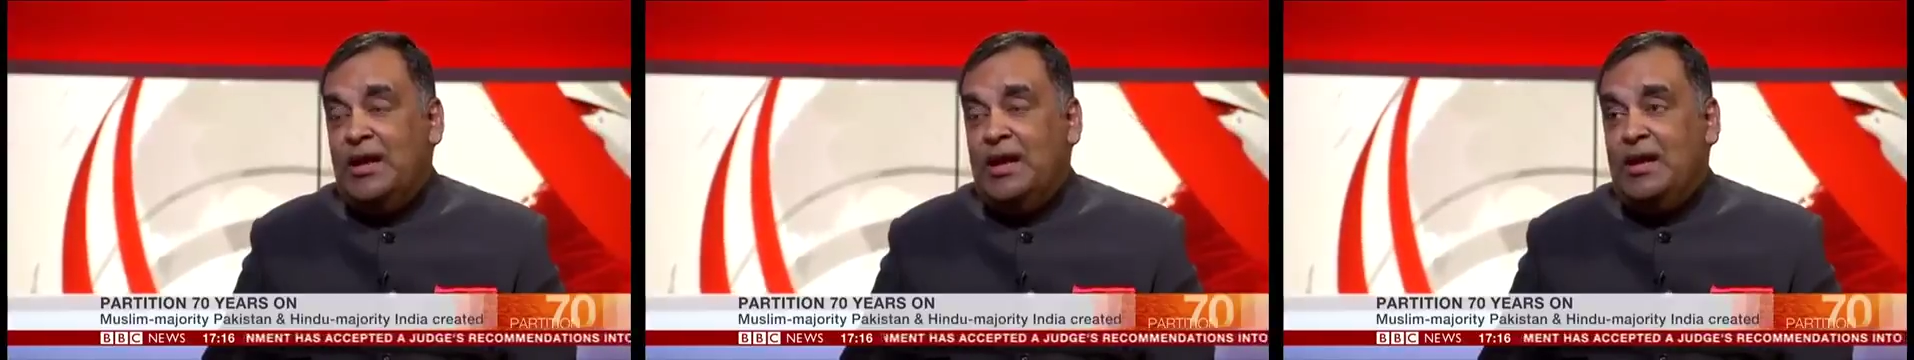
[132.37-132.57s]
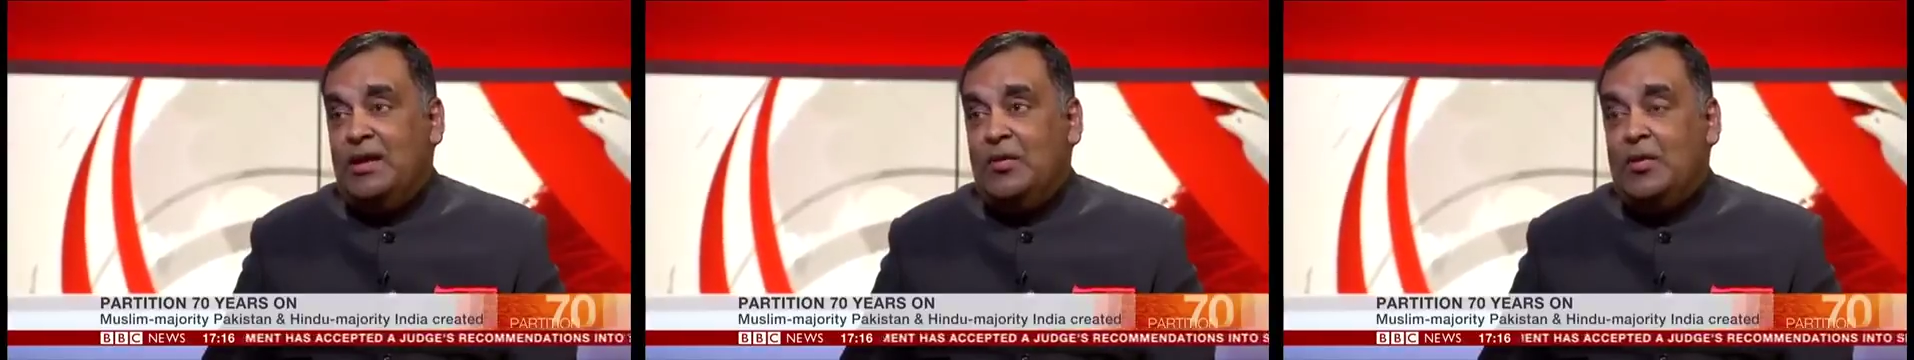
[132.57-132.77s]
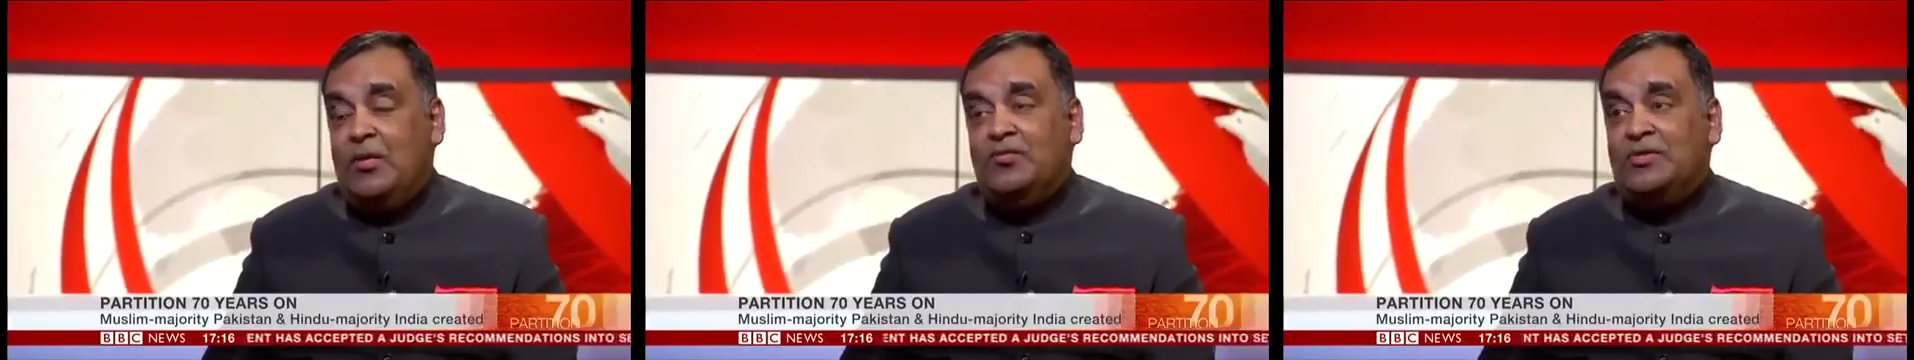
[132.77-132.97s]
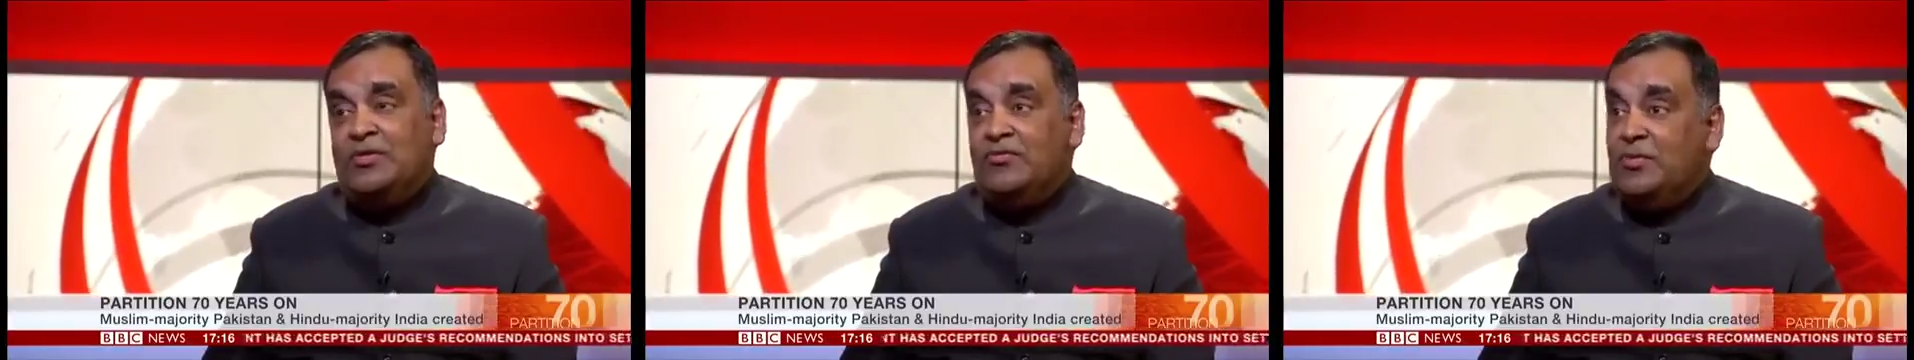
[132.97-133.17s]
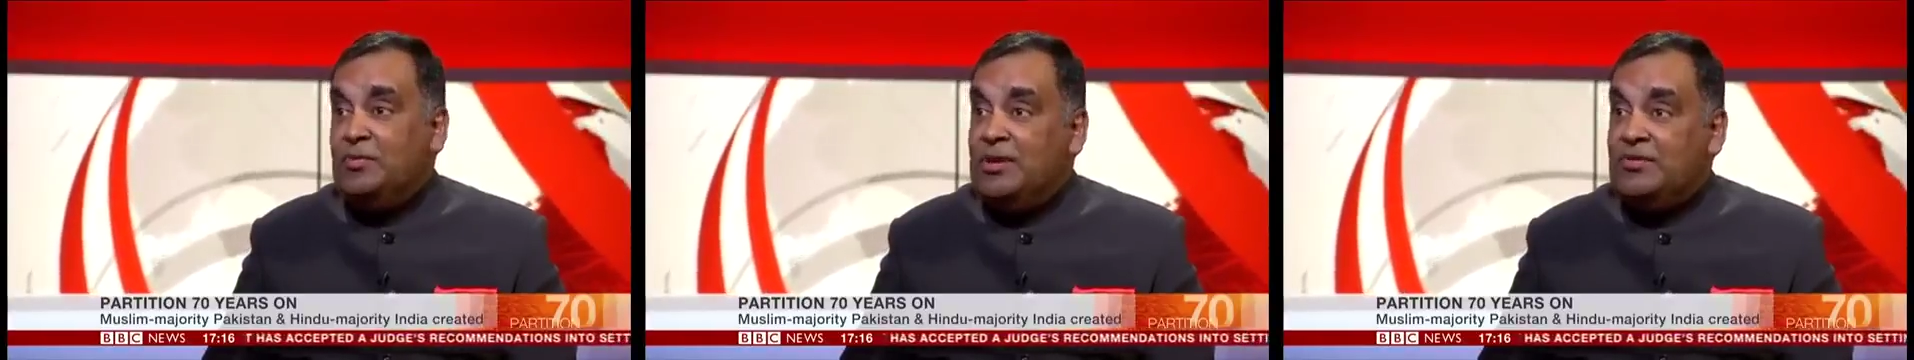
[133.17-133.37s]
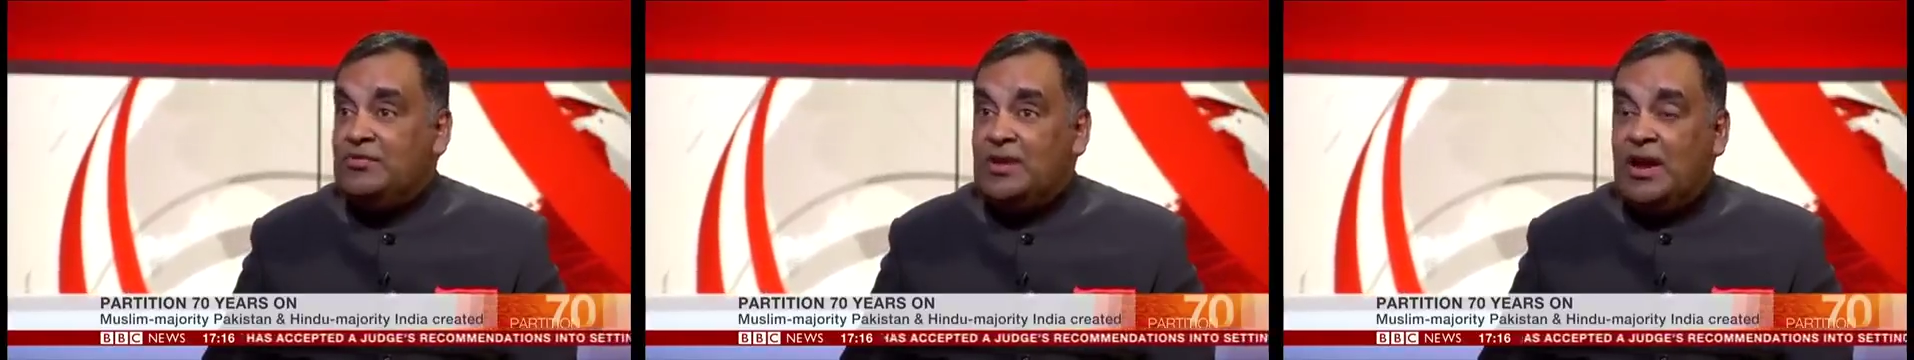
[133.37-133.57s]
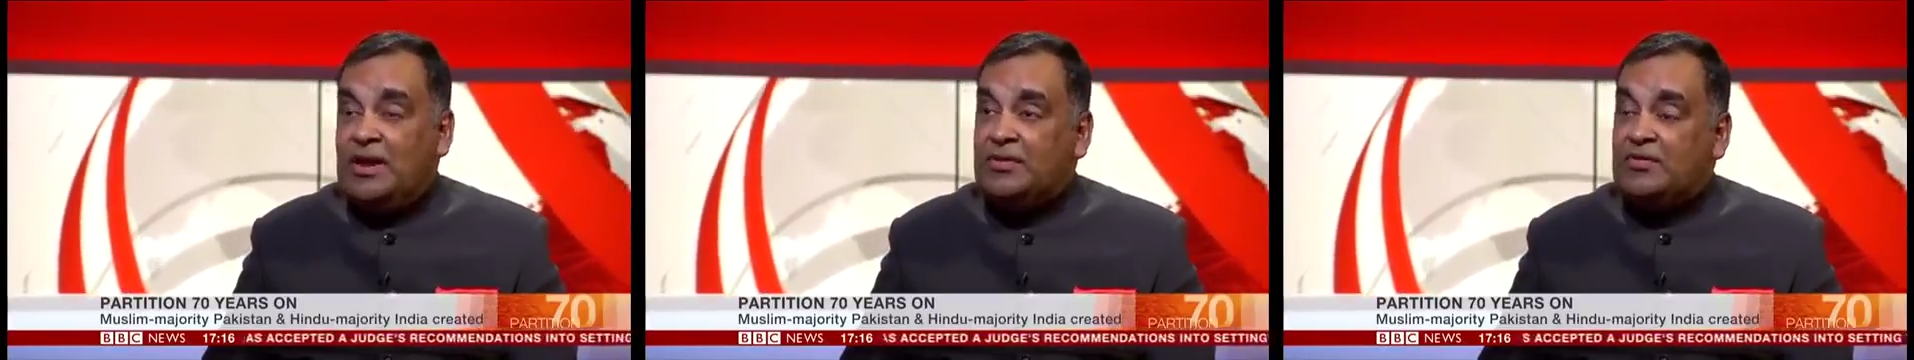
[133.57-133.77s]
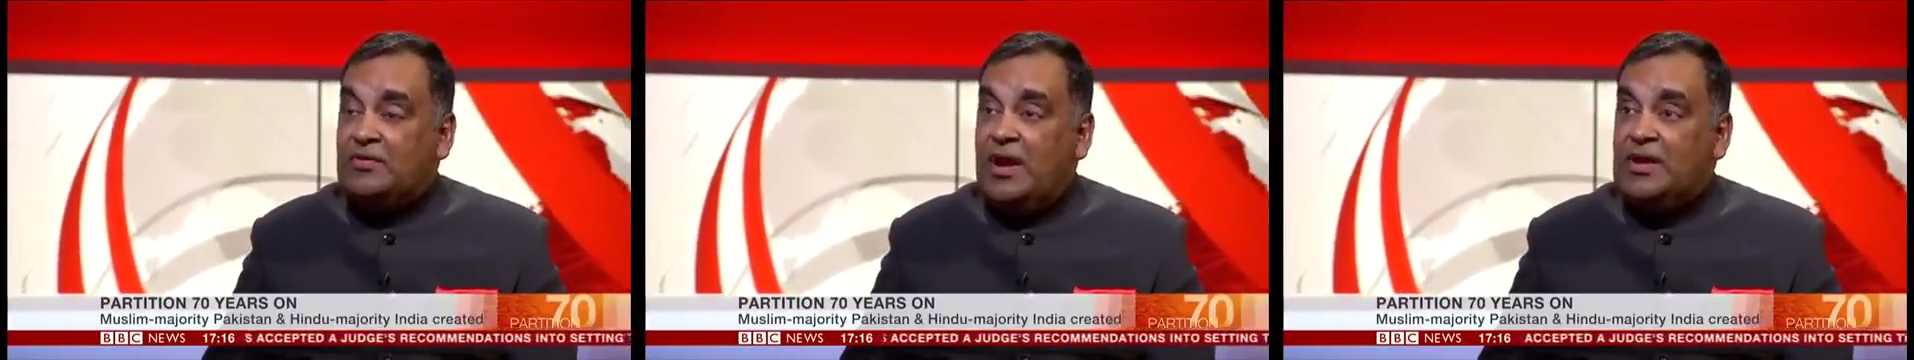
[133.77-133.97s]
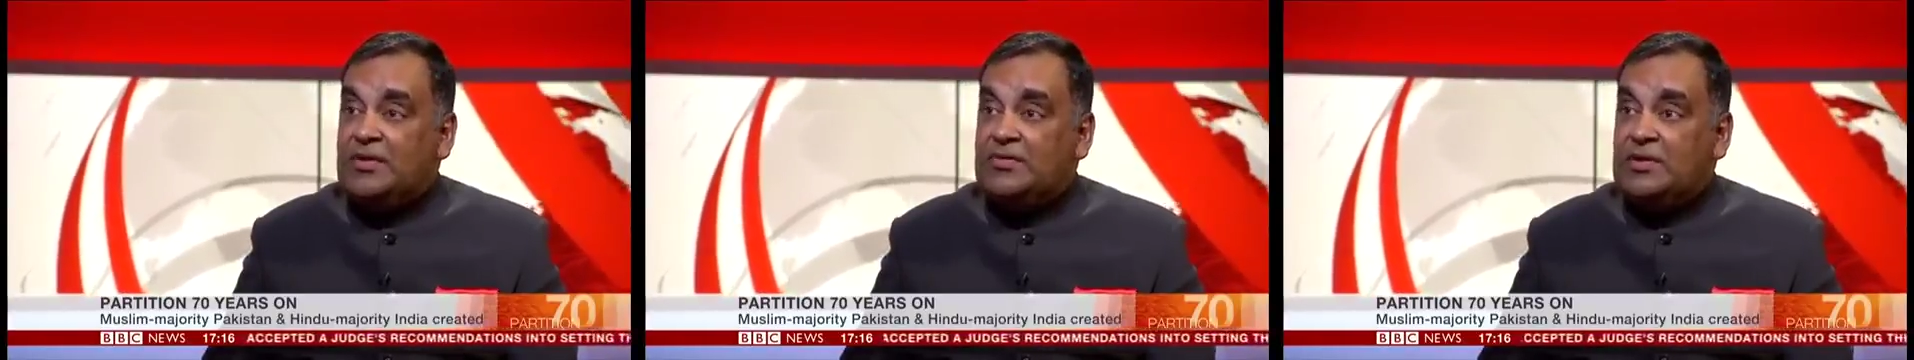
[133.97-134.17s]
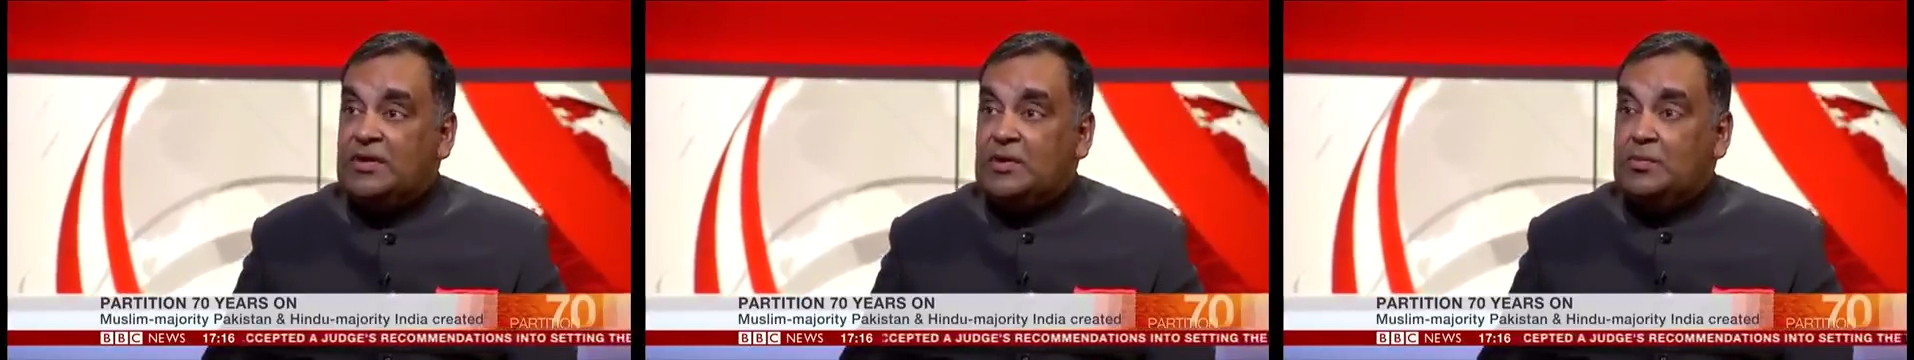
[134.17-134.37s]
obviously we made giant
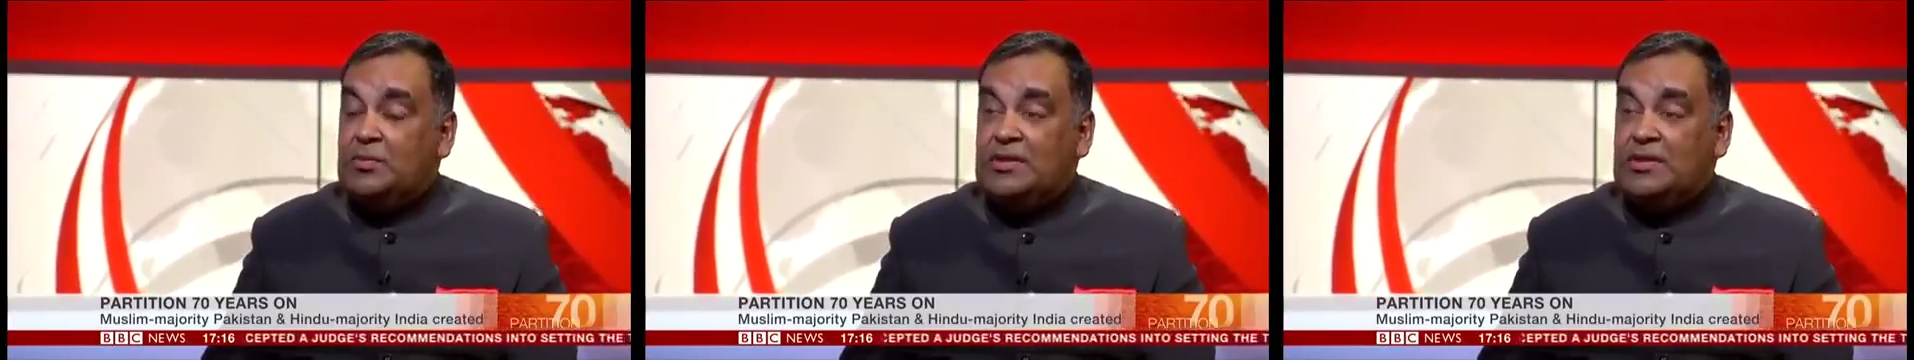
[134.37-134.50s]
strides.